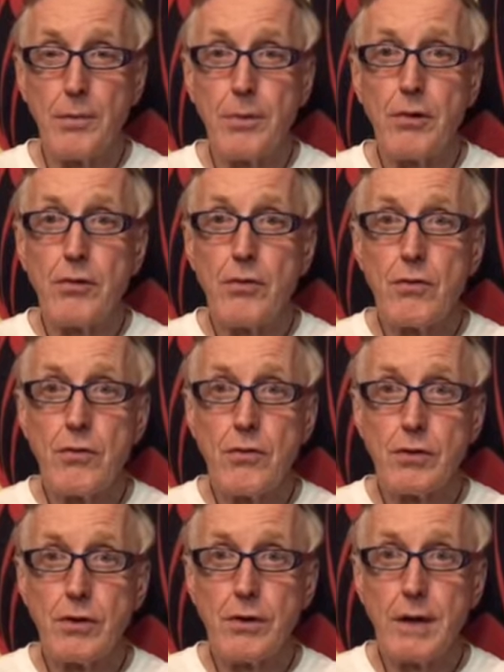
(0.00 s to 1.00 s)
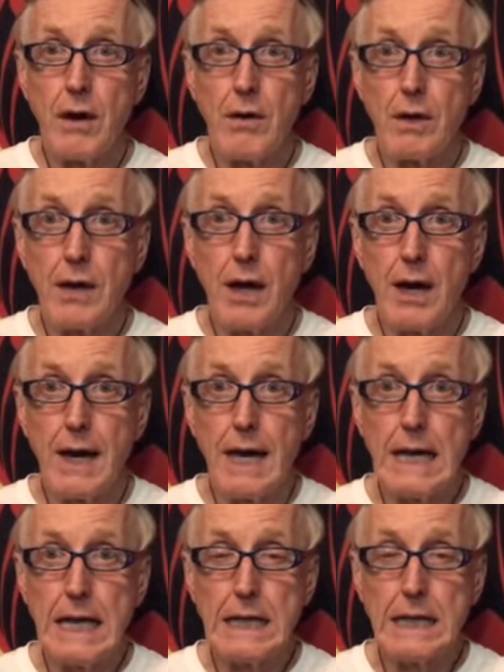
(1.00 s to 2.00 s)
you're all doing
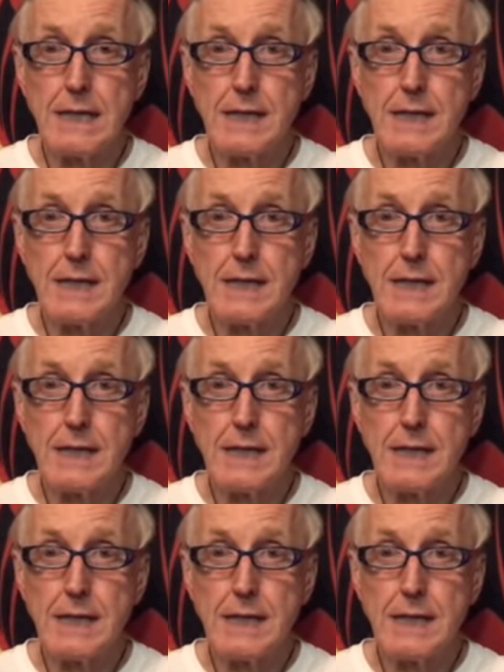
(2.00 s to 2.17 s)
okay,